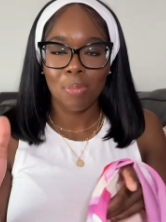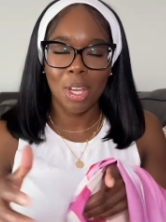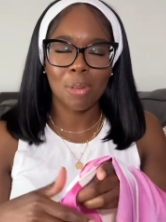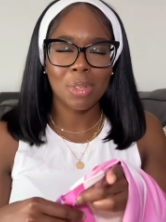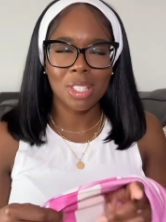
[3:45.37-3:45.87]

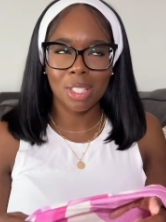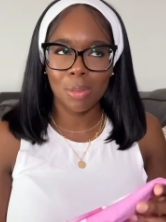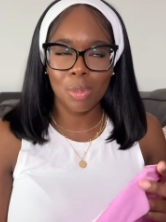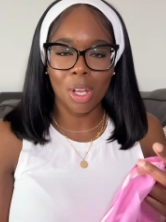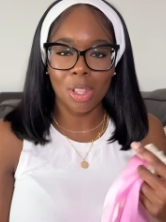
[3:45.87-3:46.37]
make me
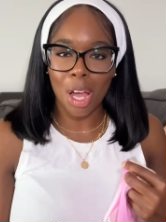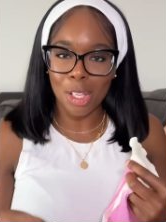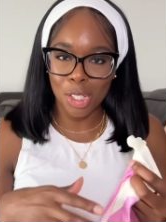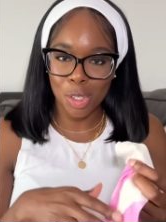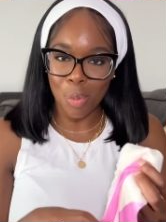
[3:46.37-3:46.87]
seem a lot
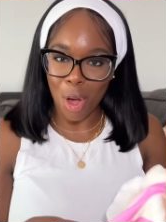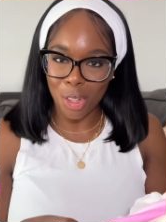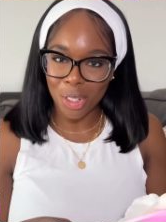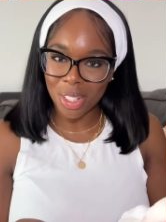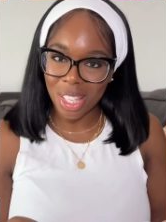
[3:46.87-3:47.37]

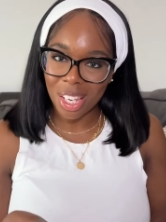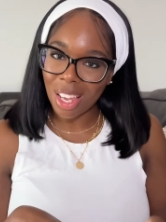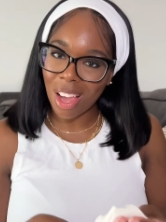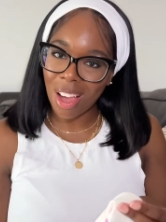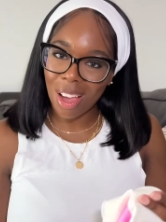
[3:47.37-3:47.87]
smaller than
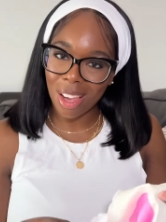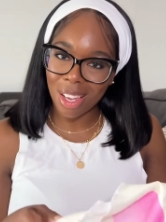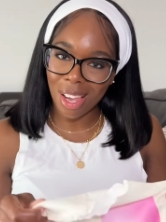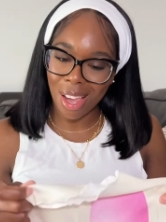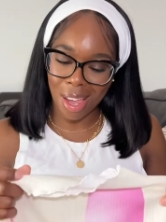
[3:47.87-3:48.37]
I
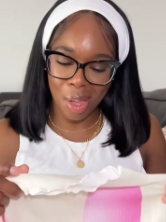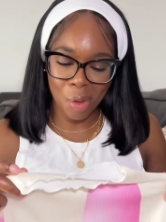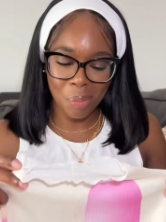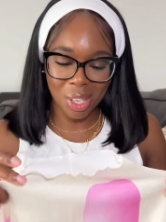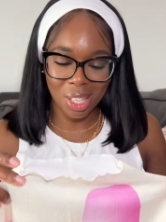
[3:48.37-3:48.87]

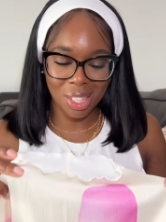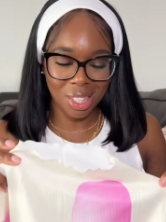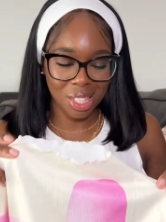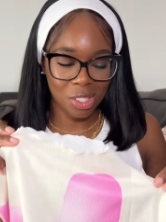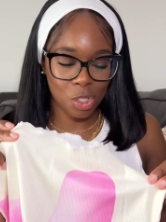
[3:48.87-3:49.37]
am in
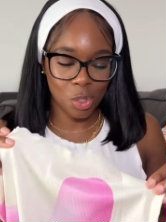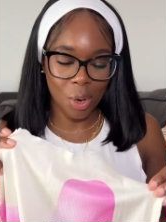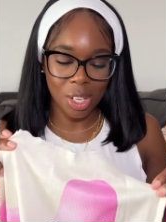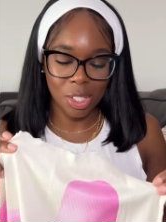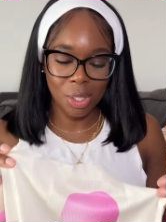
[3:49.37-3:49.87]
this
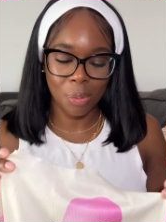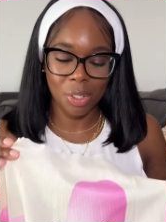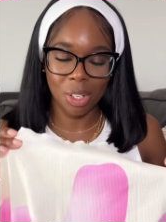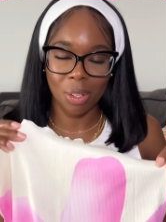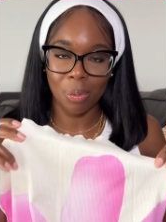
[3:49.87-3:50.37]
dress, which
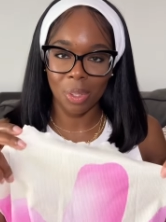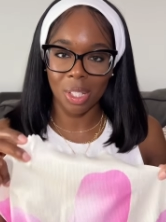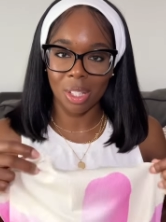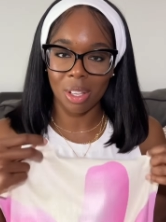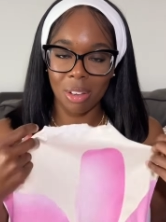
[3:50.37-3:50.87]
I really
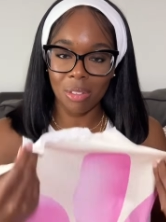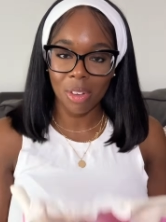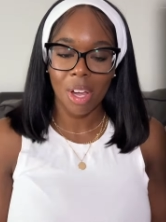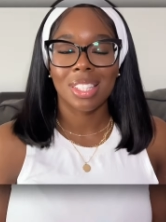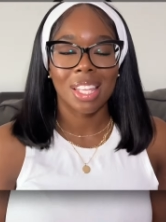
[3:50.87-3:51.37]
love.
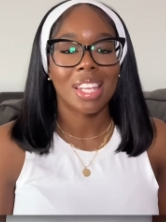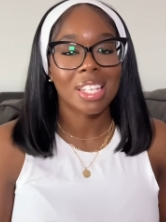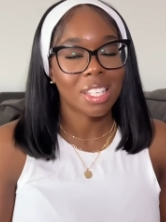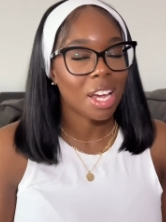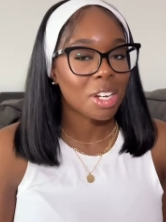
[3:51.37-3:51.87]
The
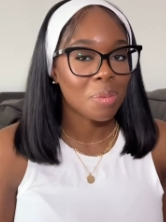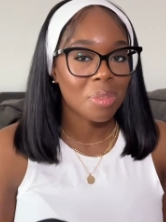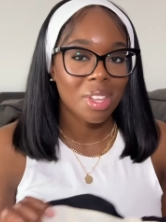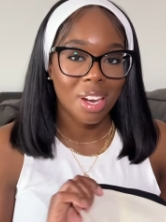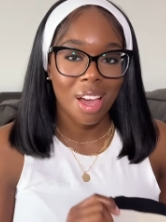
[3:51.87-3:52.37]
next item
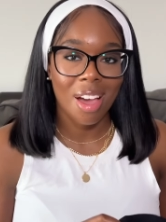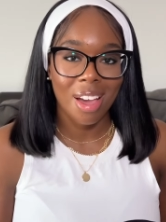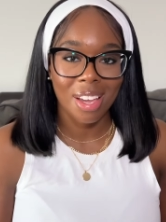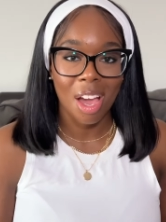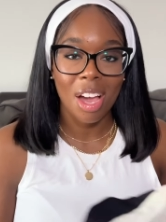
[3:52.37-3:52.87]
that
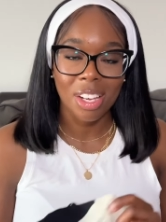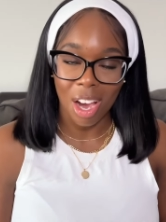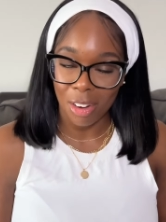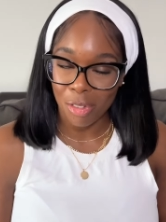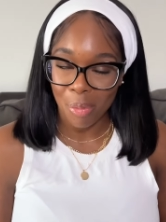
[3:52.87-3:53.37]
I
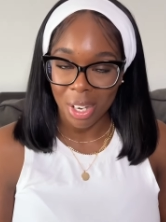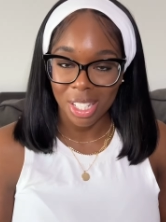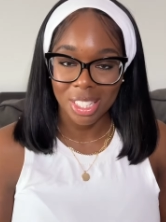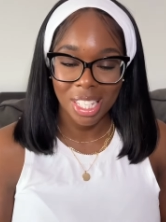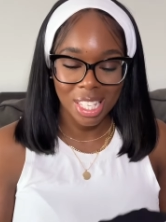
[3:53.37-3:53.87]
got from
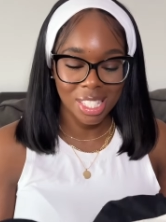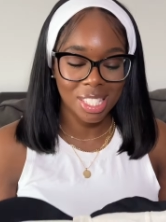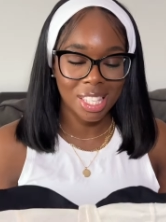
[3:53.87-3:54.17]
Micas is